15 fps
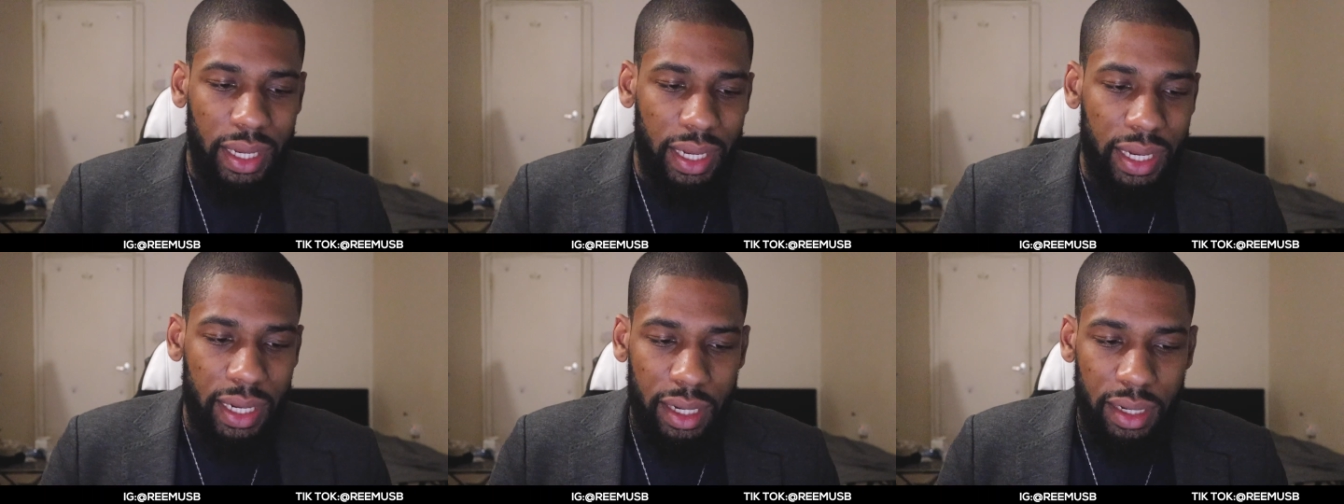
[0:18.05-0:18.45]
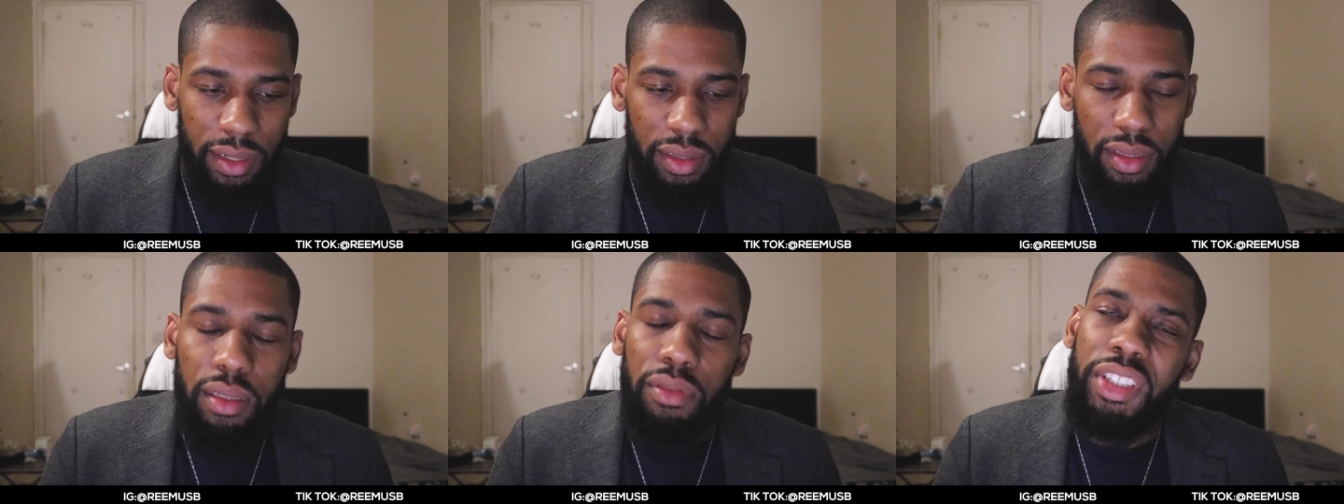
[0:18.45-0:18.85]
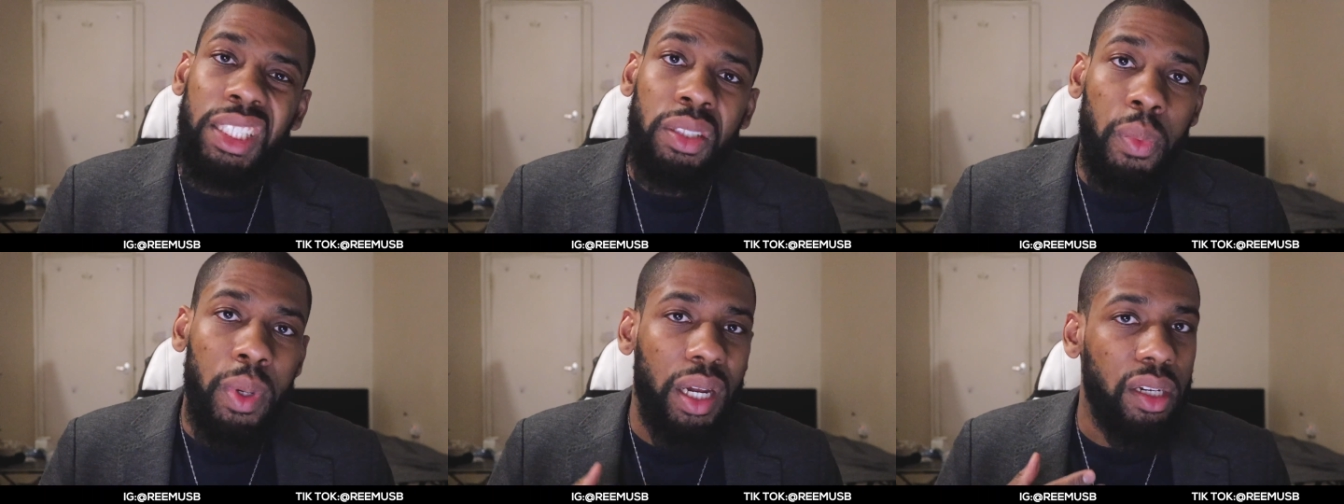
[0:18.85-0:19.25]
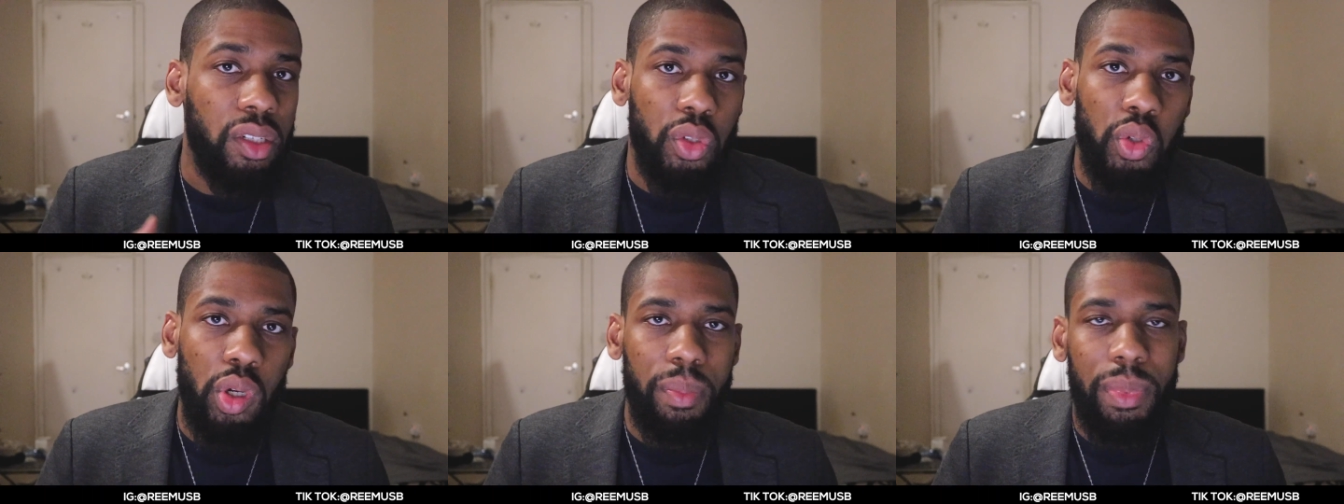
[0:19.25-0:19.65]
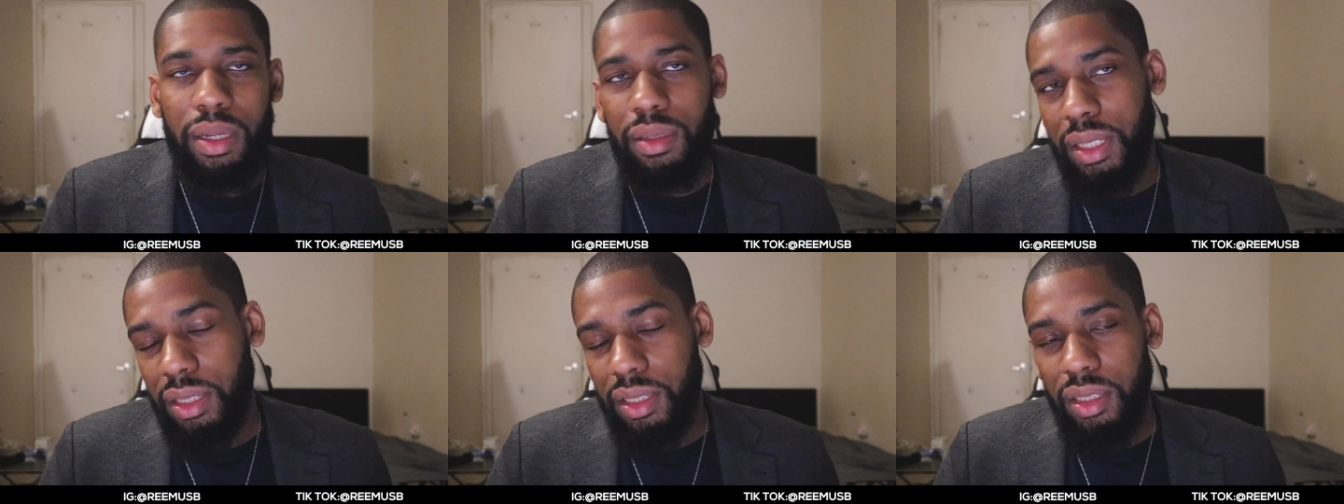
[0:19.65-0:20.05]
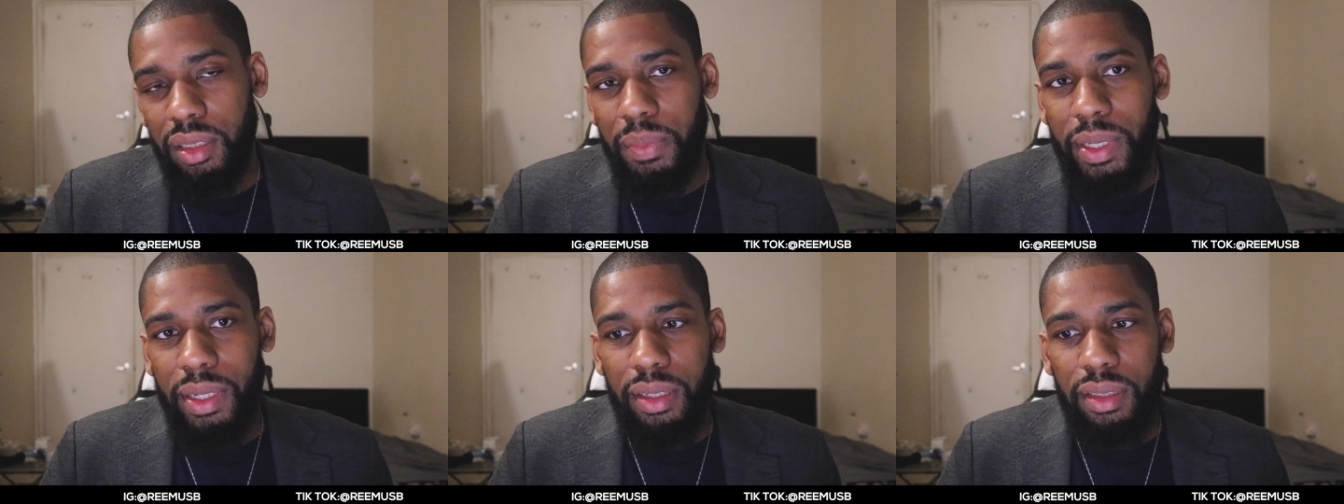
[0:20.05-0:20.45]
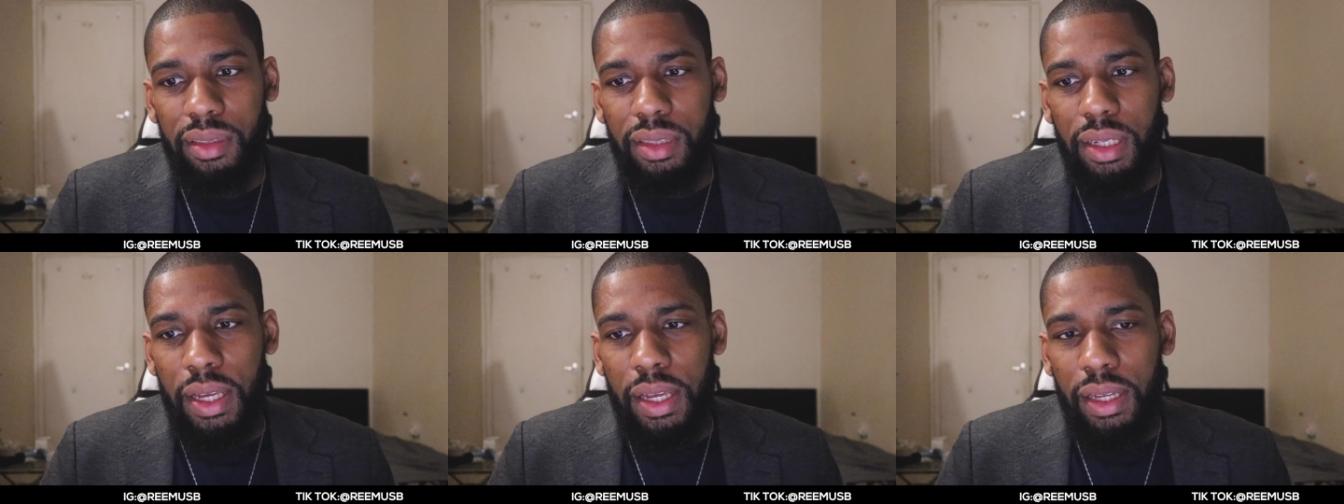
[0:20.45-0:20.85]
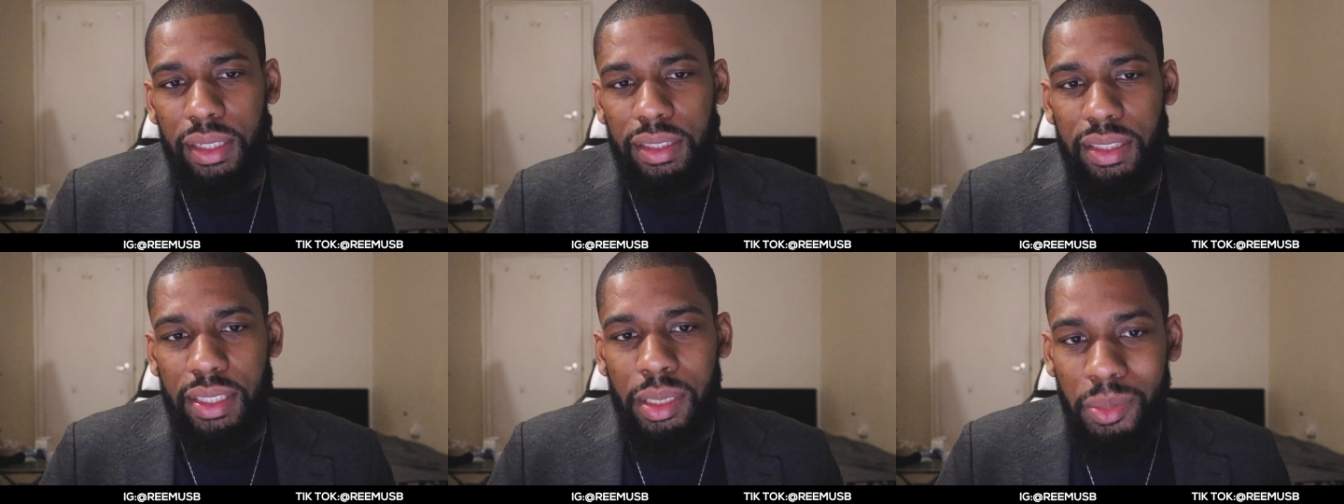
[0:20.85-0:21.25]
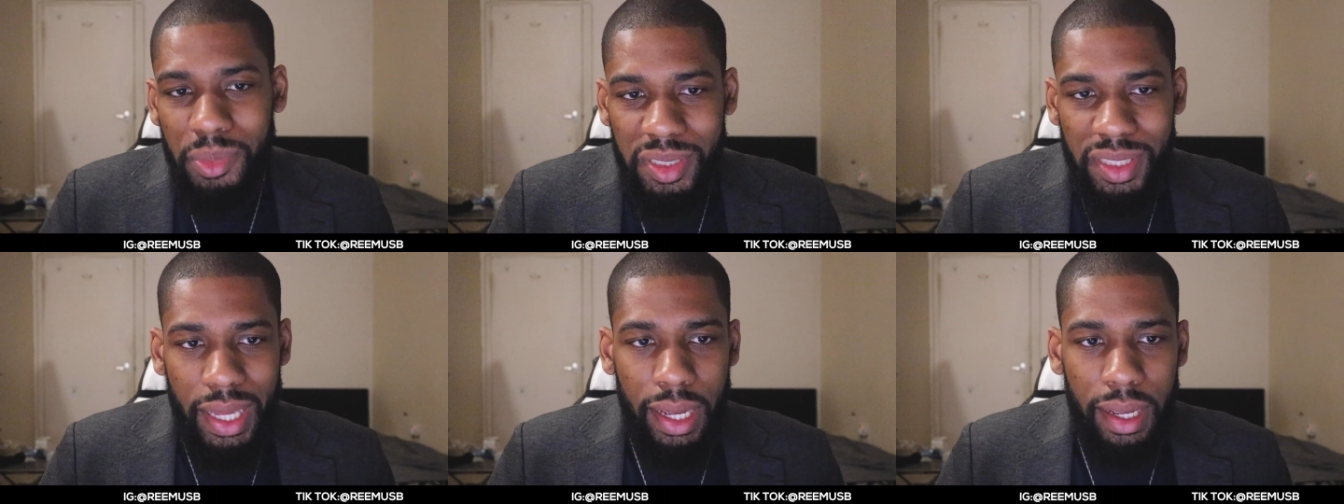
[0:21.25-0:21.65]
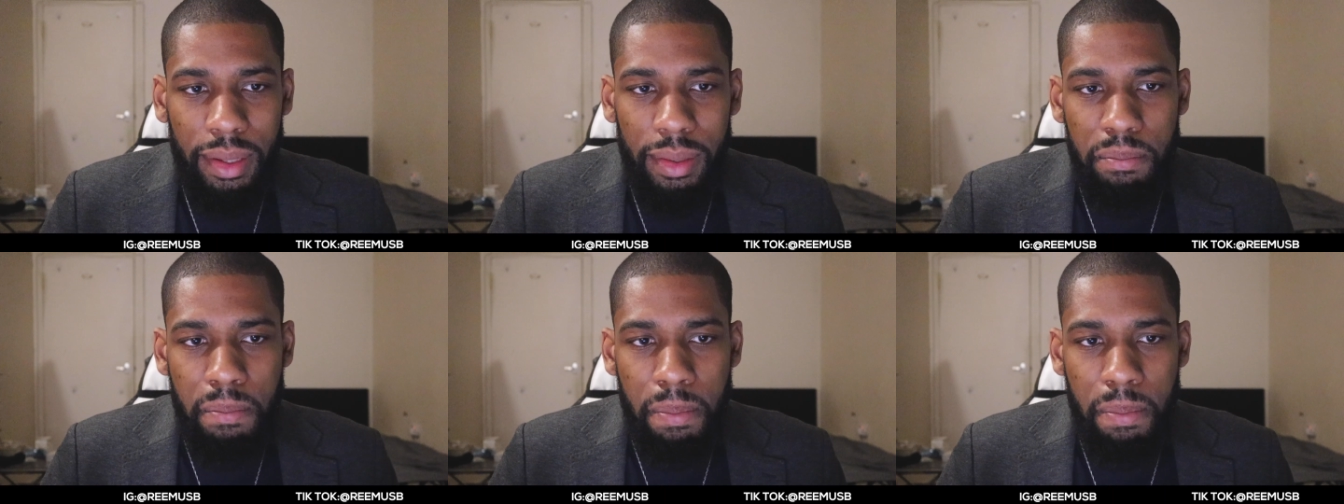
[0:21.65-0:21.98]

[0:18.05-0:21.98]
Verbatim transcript: And the reason we're going to talk about this is because it seems that